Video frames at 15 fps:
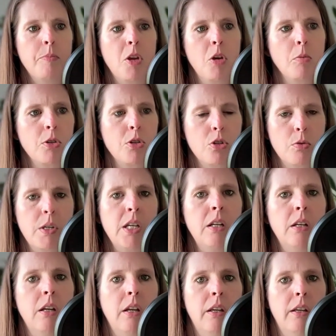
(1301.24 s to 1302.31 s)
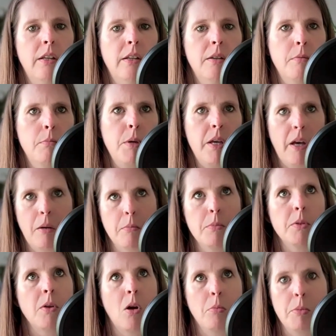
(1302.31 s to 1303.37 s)
a retreat
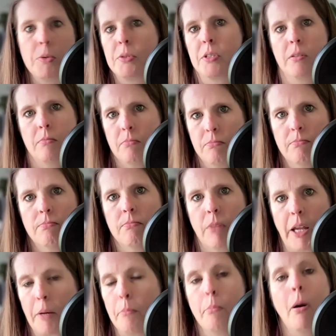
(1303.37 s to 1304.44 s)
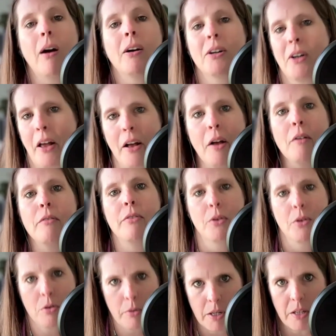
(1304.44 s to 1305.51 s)
becomes almost like part of the
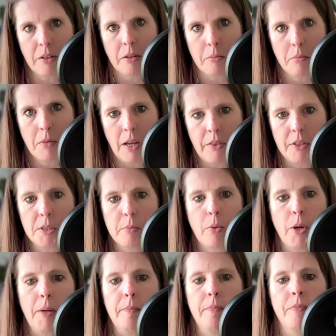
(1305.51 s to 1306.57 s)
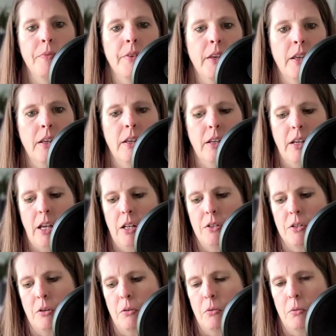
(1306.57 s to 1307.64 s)
curriculum at this point. And
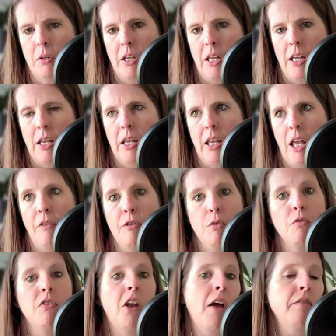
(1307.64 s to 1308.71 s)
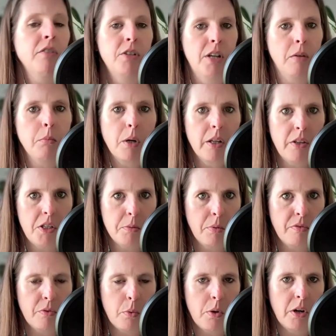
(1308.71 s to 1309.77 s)
so if you've never done one of these
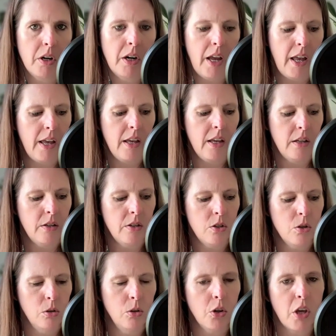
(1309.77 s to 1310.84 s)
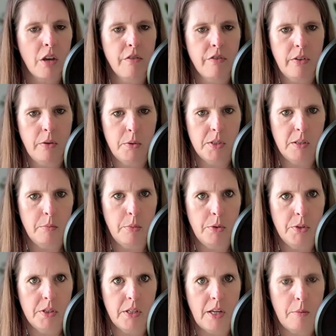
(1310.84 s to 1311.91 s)
before and you're looking for those simple
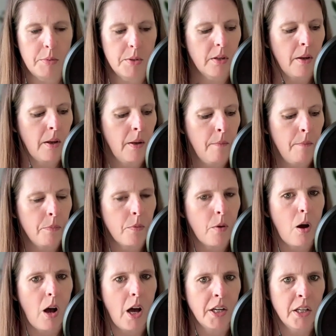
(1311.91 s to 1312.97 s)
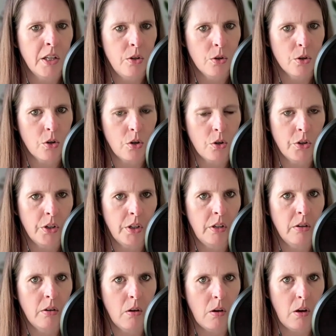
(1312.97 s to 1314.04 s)
steps, audit your
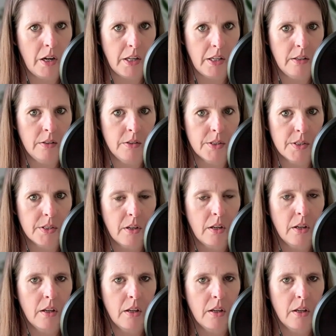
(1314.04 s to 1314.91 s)
current audience.